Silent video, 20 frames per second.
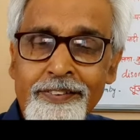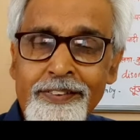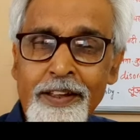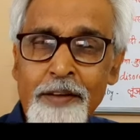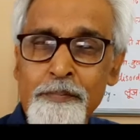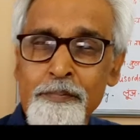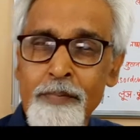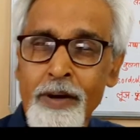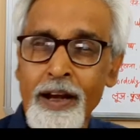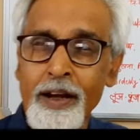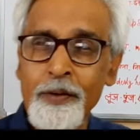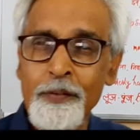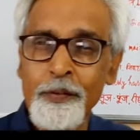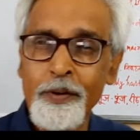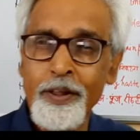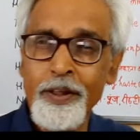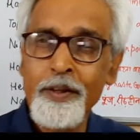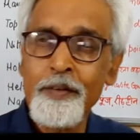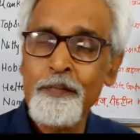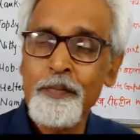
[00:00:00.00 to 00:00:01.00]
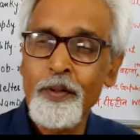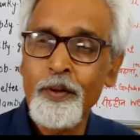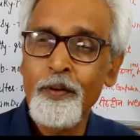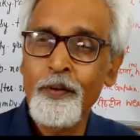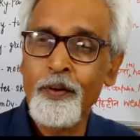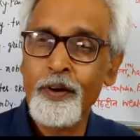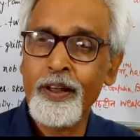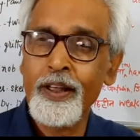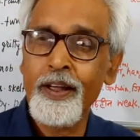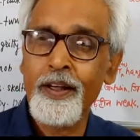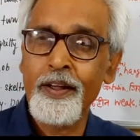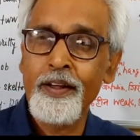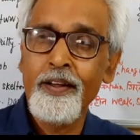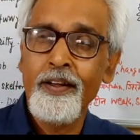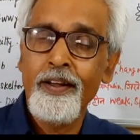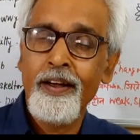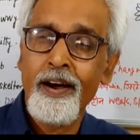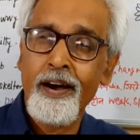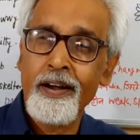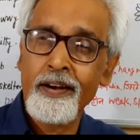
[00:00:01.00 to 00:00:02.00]
name Malgudi. Okay,
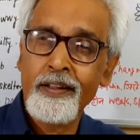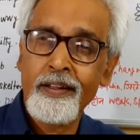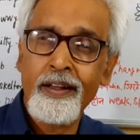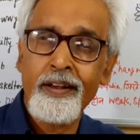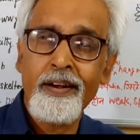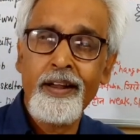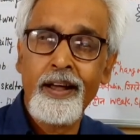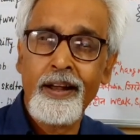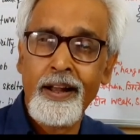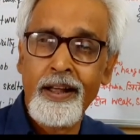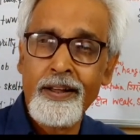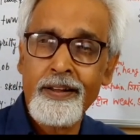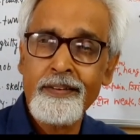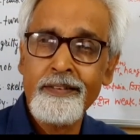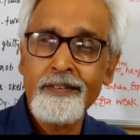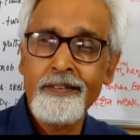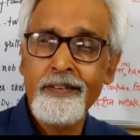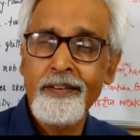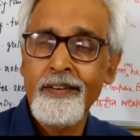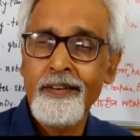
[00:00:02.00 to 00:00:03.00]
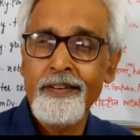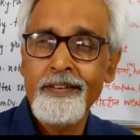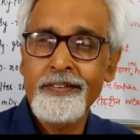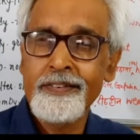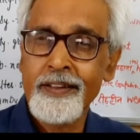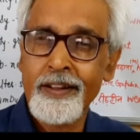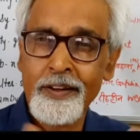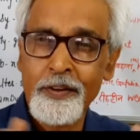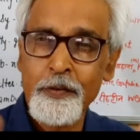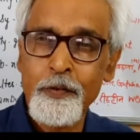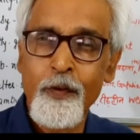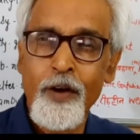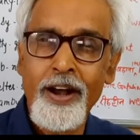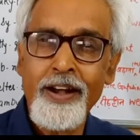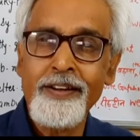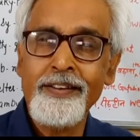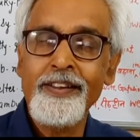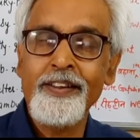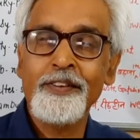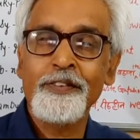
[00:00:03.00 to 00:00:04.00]
R.K. Narayan sir
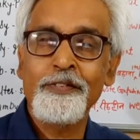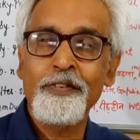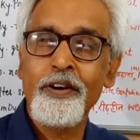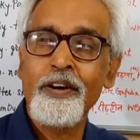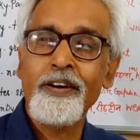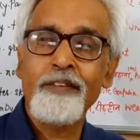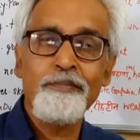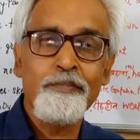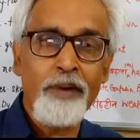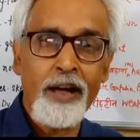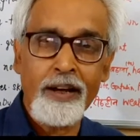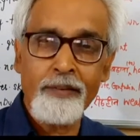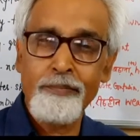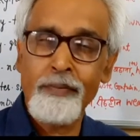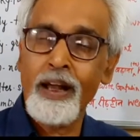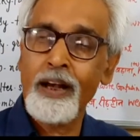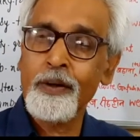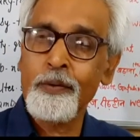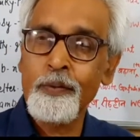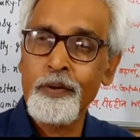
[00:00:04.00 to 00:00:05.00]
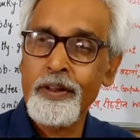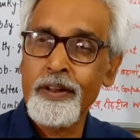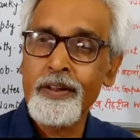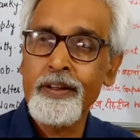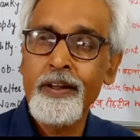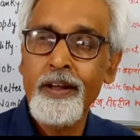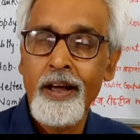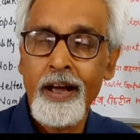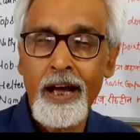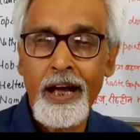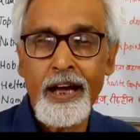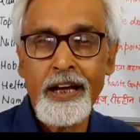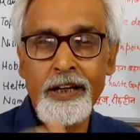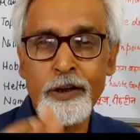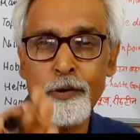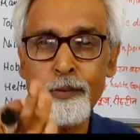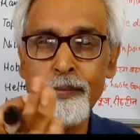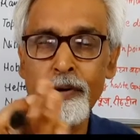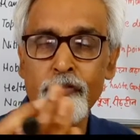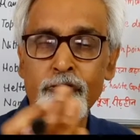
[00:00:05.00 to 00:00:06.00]
coined this word Malgudi, and
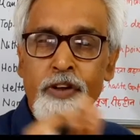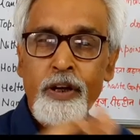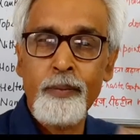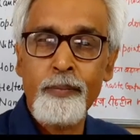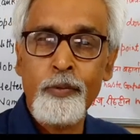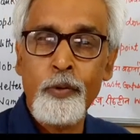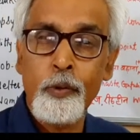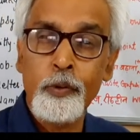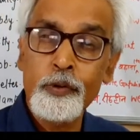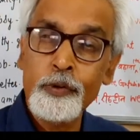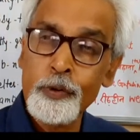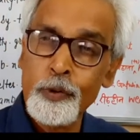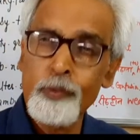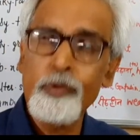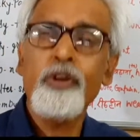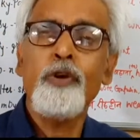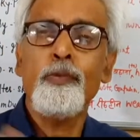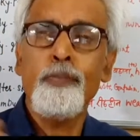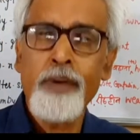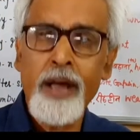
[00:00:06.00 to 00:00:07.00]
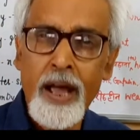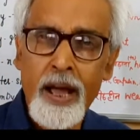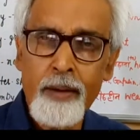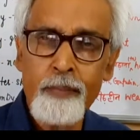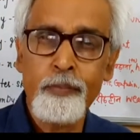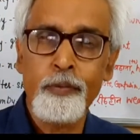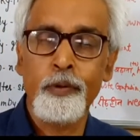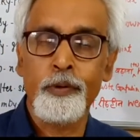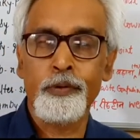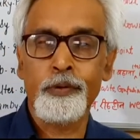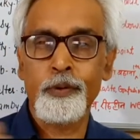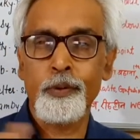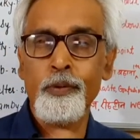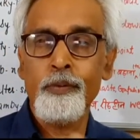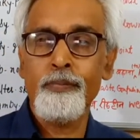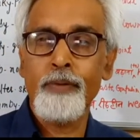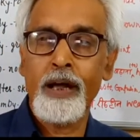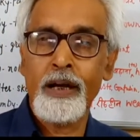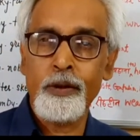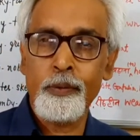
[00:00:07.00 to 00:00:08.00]
you must have gone through, you may have gone through
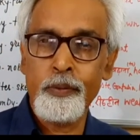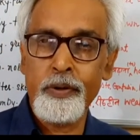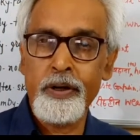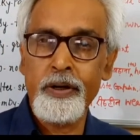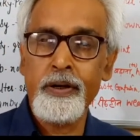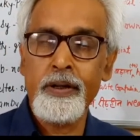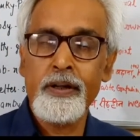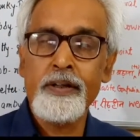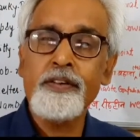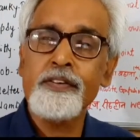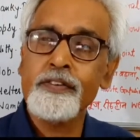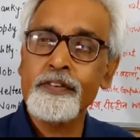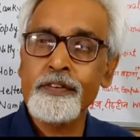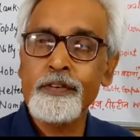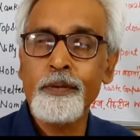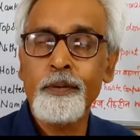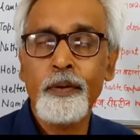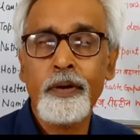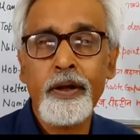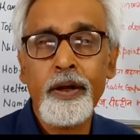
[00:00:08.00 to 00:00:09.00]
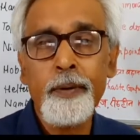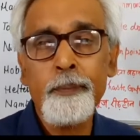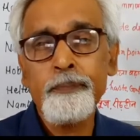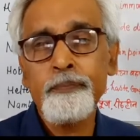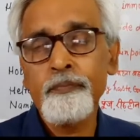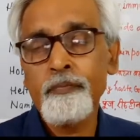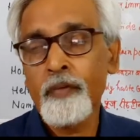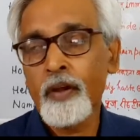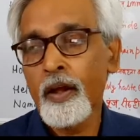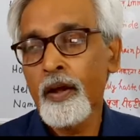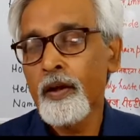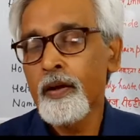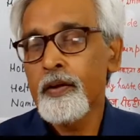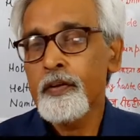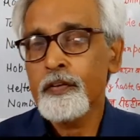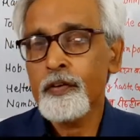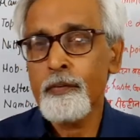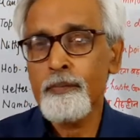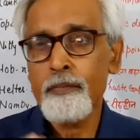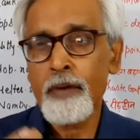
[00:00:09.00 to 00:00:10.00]
Malgudi days. Okay,
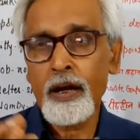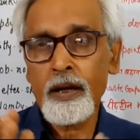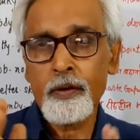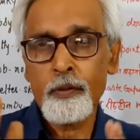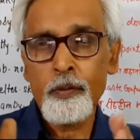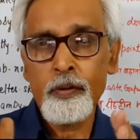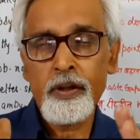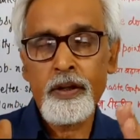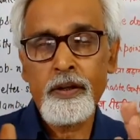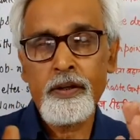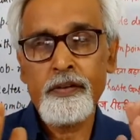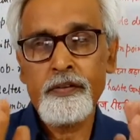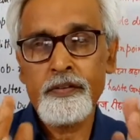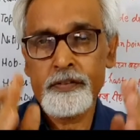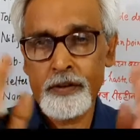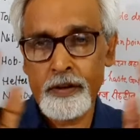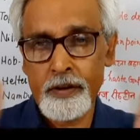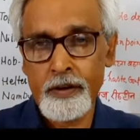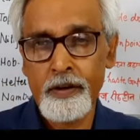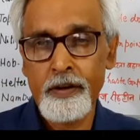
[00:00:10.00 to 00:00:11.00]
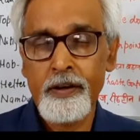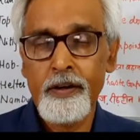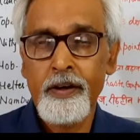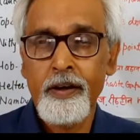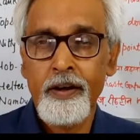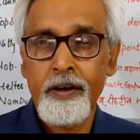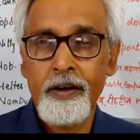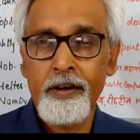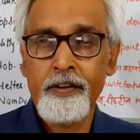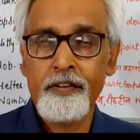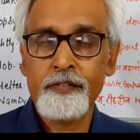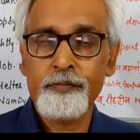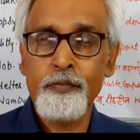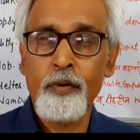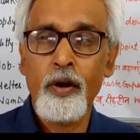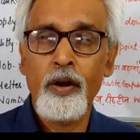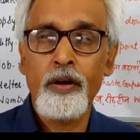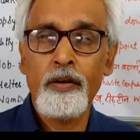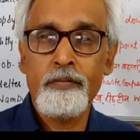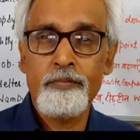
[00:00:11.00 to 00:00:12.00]
so Malgudi a
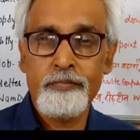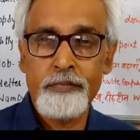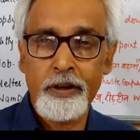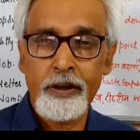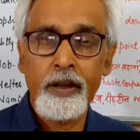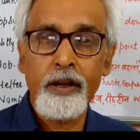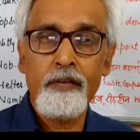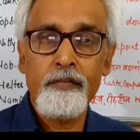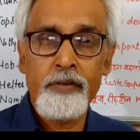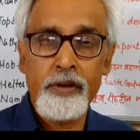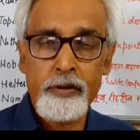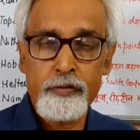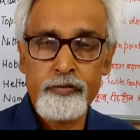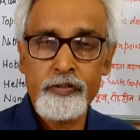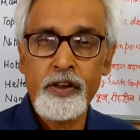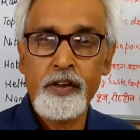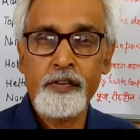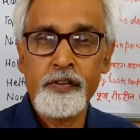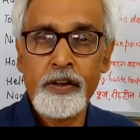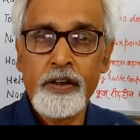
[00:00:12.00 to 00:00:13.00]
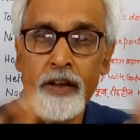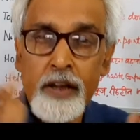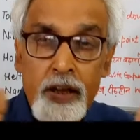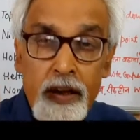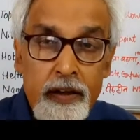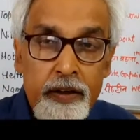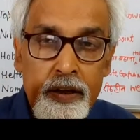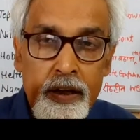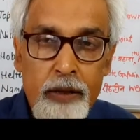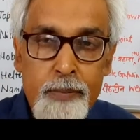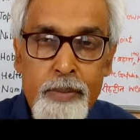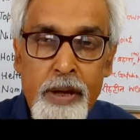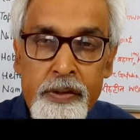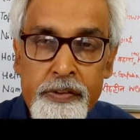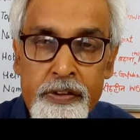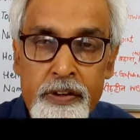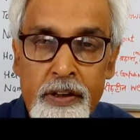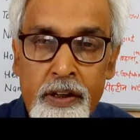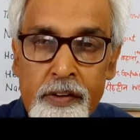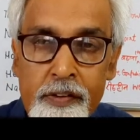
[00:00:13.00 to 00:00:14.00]
small railway station in
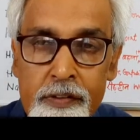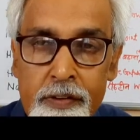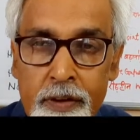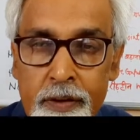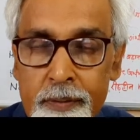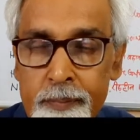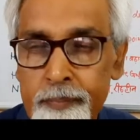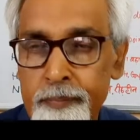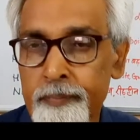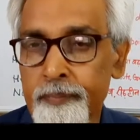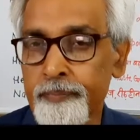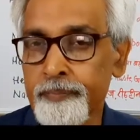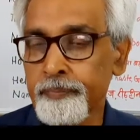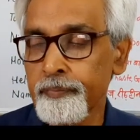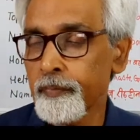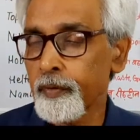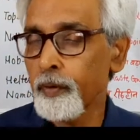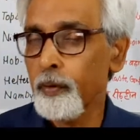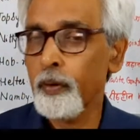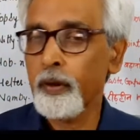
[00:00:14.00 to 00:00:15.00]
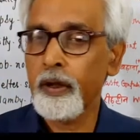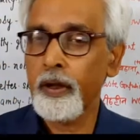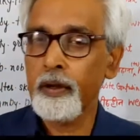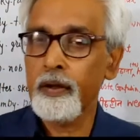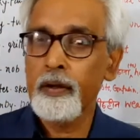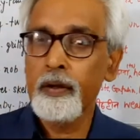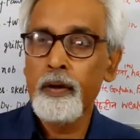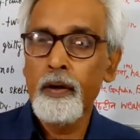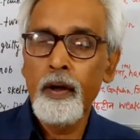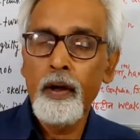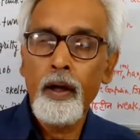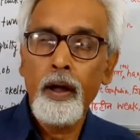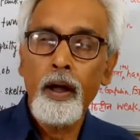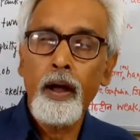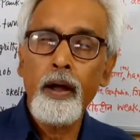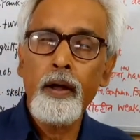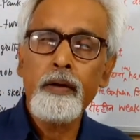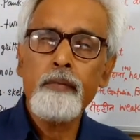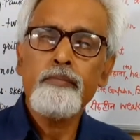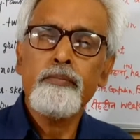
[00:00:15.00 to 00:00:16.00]
imagination. Okay,
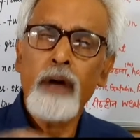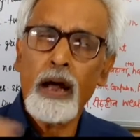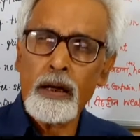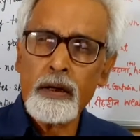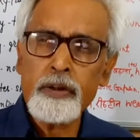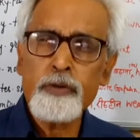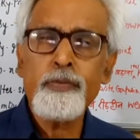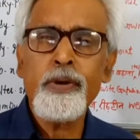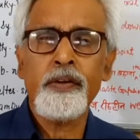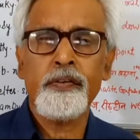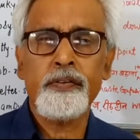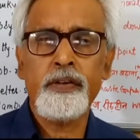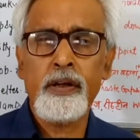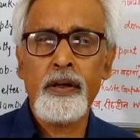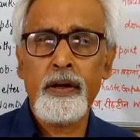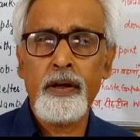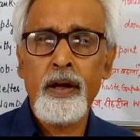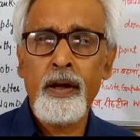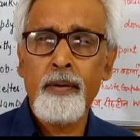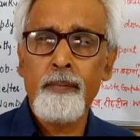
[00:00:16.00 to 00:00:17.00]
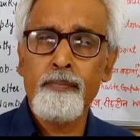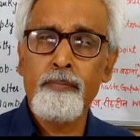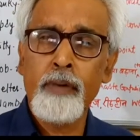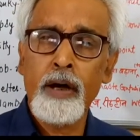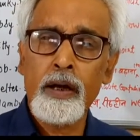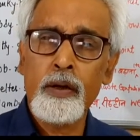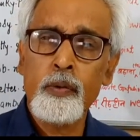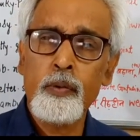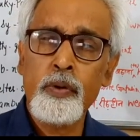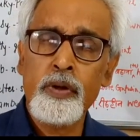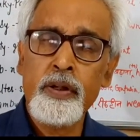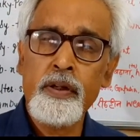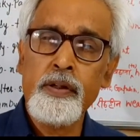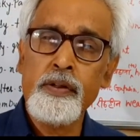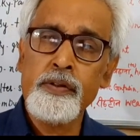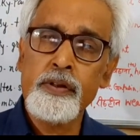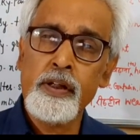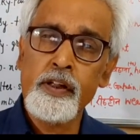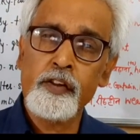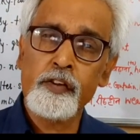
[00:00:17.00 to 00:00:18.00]
and you must say Malgudi
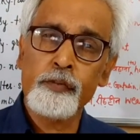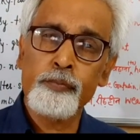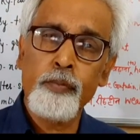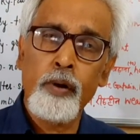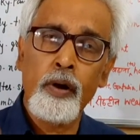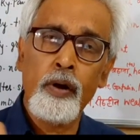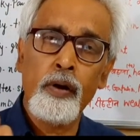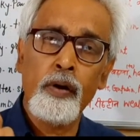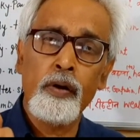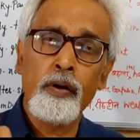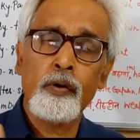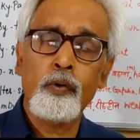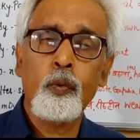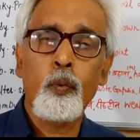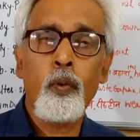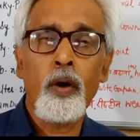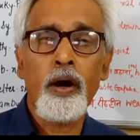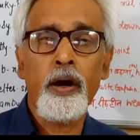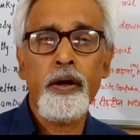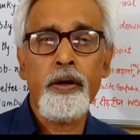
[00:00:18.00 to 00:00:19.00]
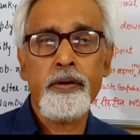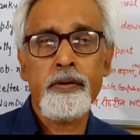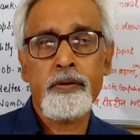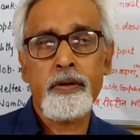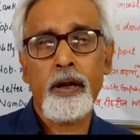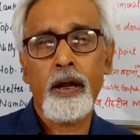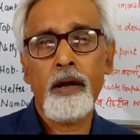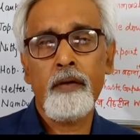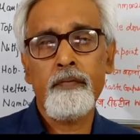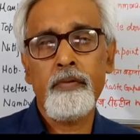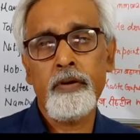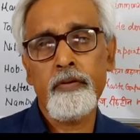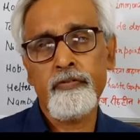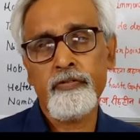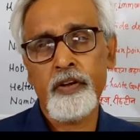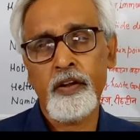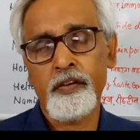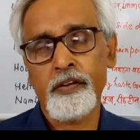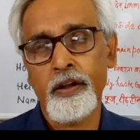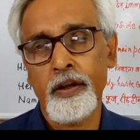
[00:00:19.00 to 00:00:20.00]
is a small quiet railway
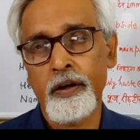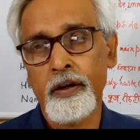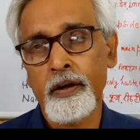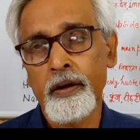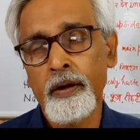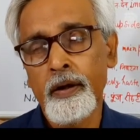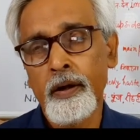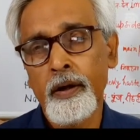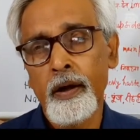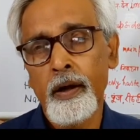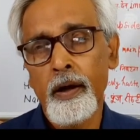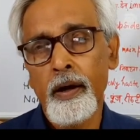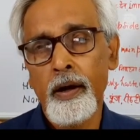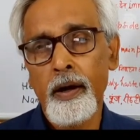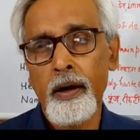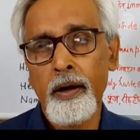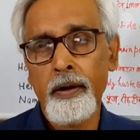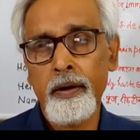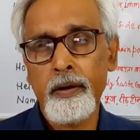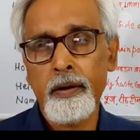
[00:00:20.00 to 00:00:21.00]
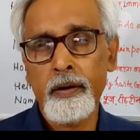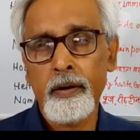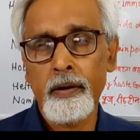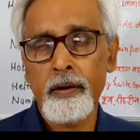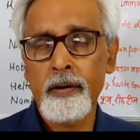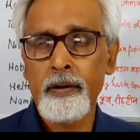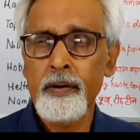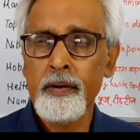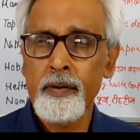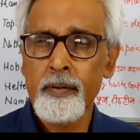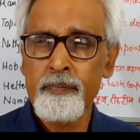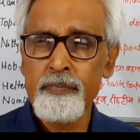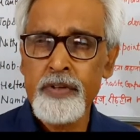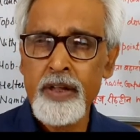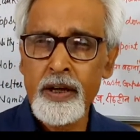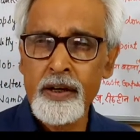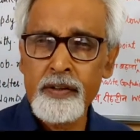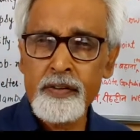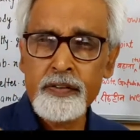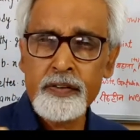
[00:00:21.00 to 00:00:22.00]
station, and
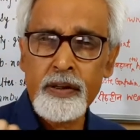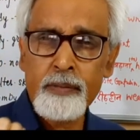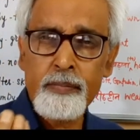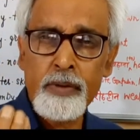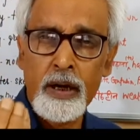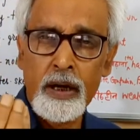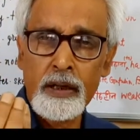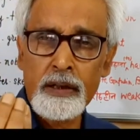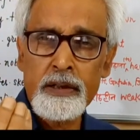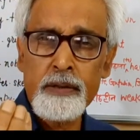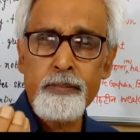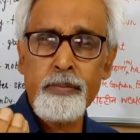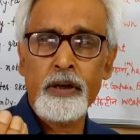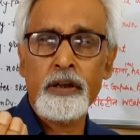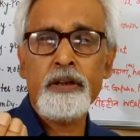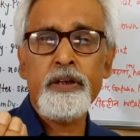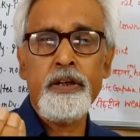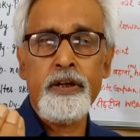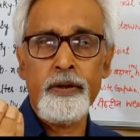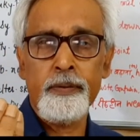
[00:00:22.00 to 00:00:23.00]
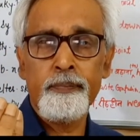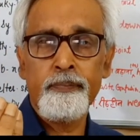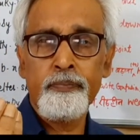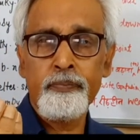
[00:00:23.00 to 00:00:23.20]
there is some hurly burly